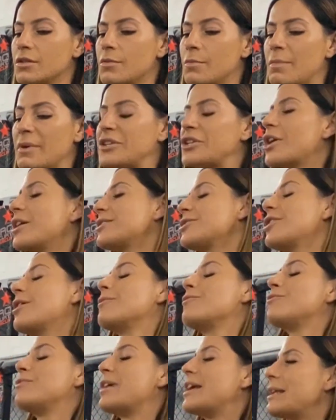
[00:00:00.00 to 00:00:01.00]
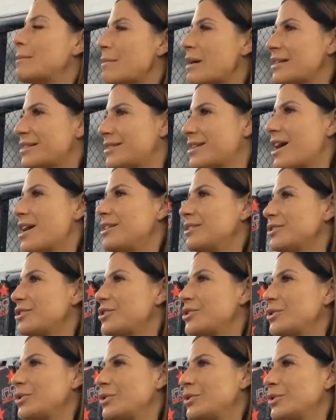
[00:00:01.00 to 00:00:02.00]
but yeah, it's not really my style
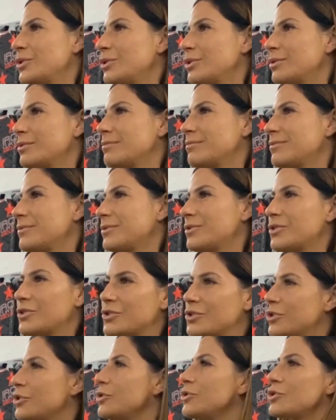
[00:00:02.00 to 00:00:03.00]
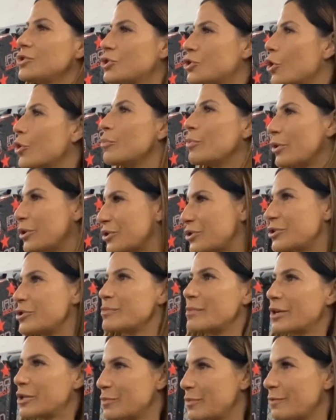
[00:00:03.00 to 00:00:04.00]
to to showboat too
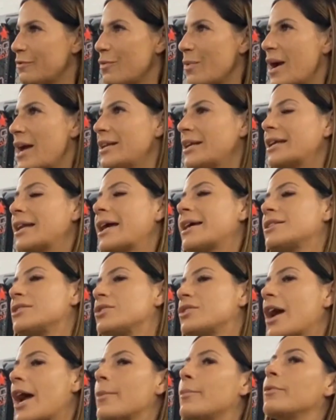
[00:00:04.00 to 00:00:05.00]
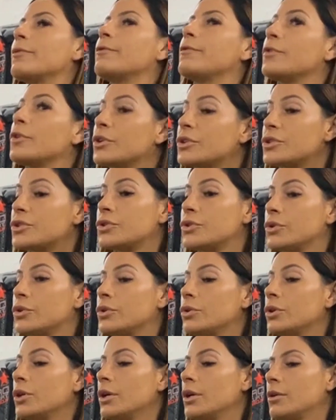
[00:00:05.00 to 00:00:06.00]
much beforehand. I like mm-hmm. to, I prefer
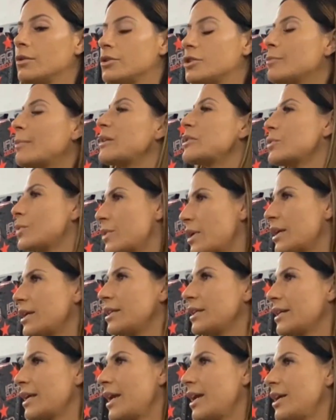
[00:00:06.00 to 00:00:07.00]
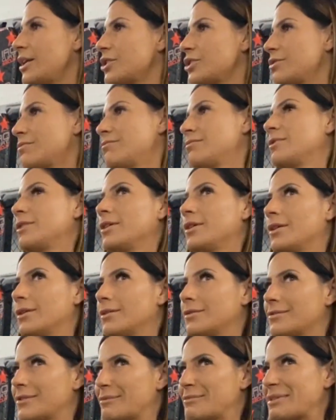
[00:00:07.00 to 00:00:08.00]
to do my talking in the cage and mm-hmm.
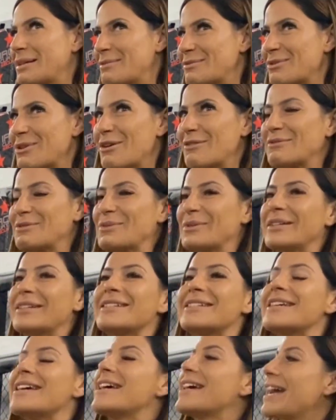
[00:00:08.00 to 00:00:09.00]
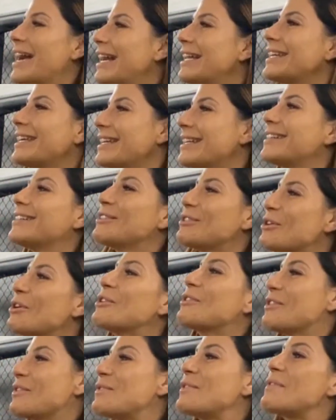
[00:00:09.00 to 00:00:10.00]
sometimes afterwards. Mm-hmm. And then you know,
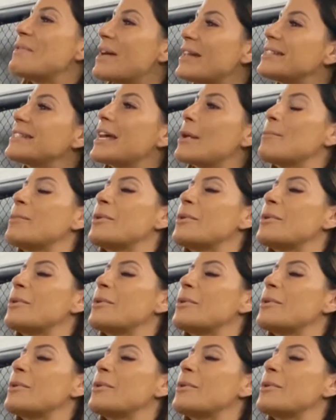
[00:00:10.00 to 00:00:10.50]
and then that's that